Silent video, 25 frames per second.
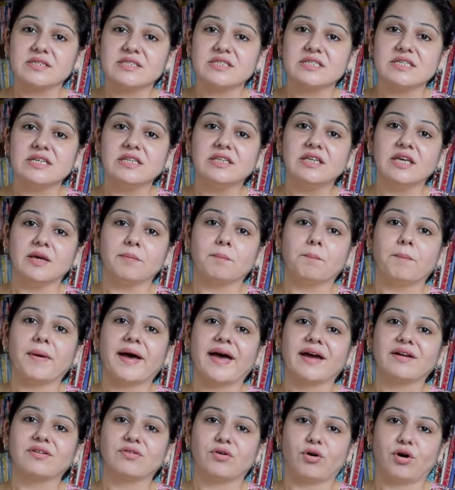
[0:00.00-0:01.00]
see the
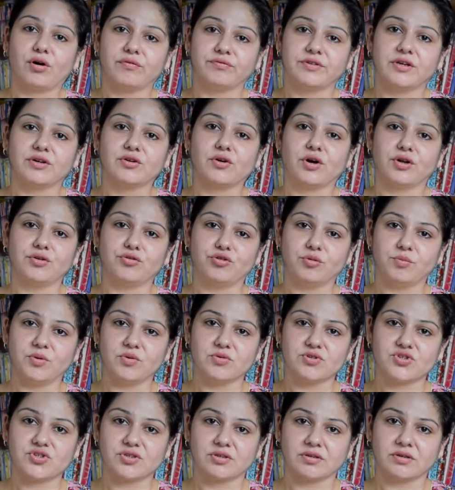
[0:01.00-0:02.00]
impact of their
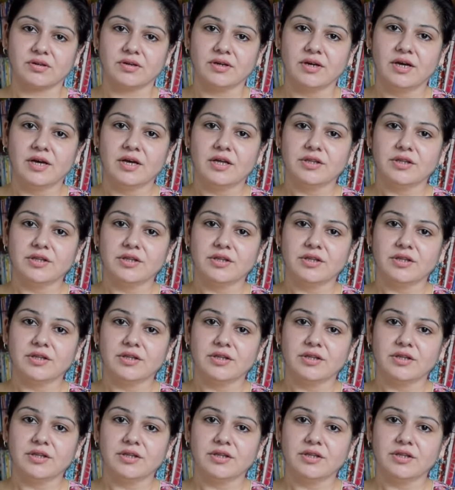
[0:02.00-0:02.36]
contribution.